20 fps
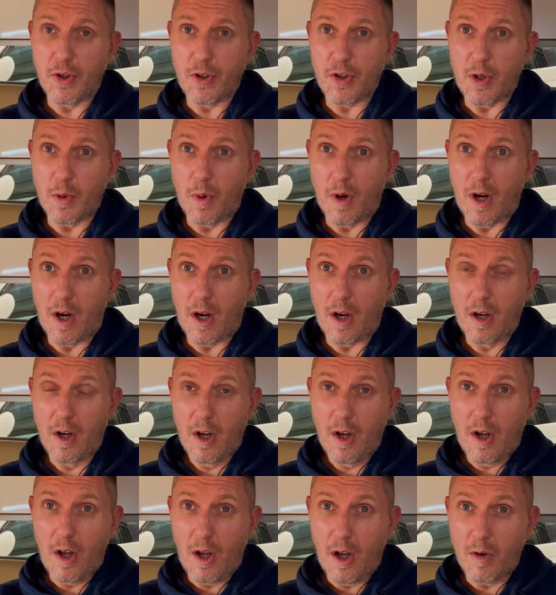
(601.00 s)
that you are
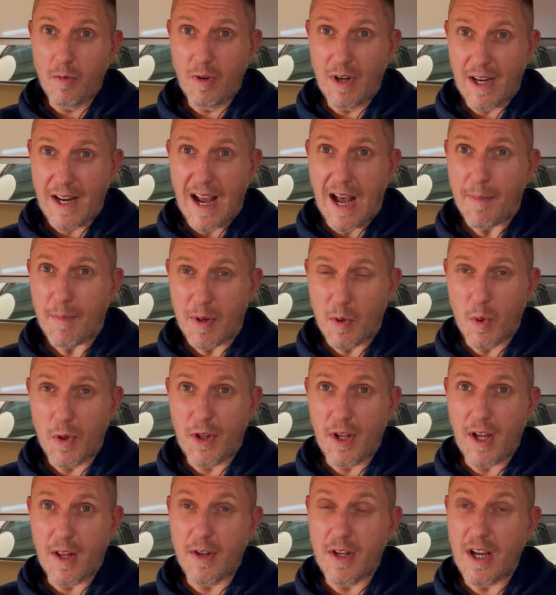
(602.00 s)
really happy
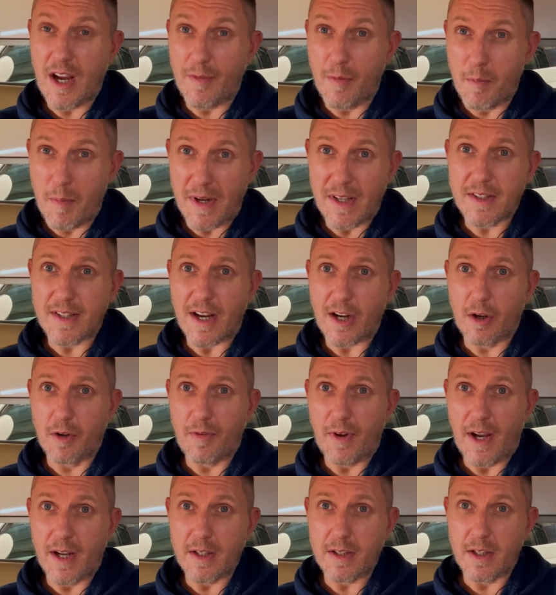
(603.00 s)
with it and you haven't made
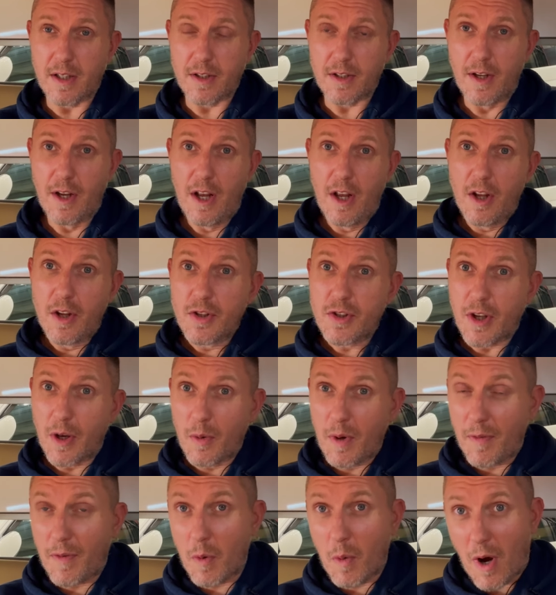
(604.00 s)
sacrifices.
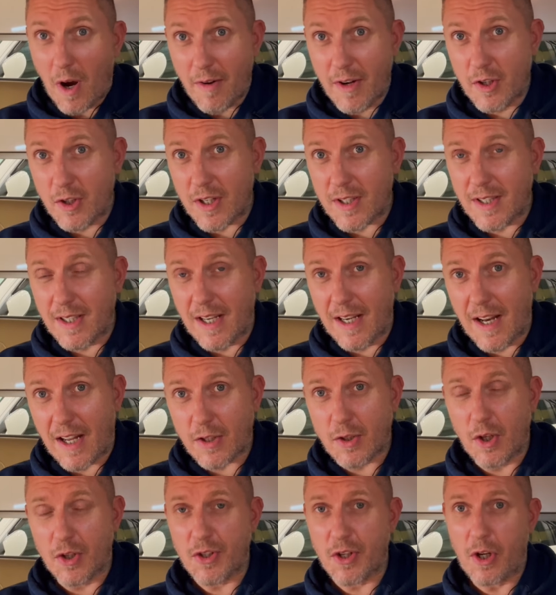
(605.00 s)
So if you are interested in
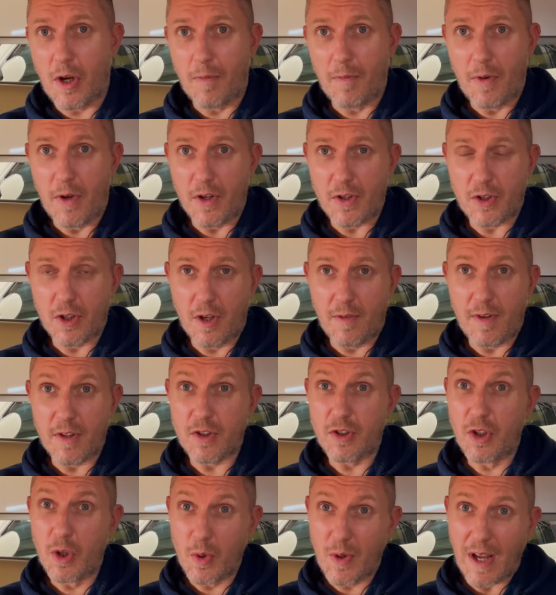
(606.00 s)
our source and convert
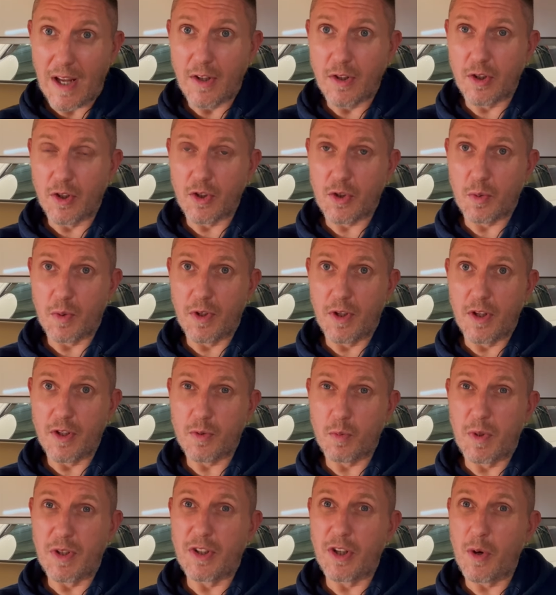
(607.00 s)
service, do get in touch with
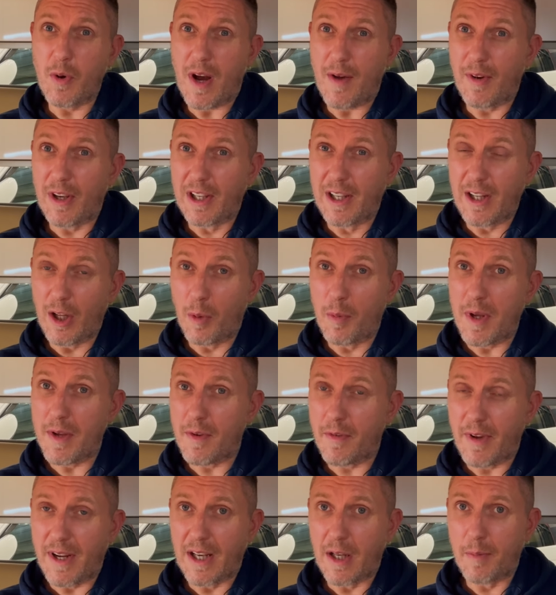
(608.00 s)
us. We do have a little bit
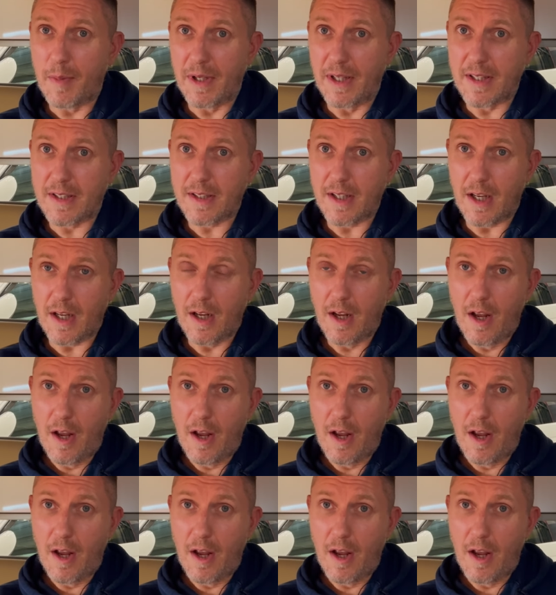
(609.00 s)
of availability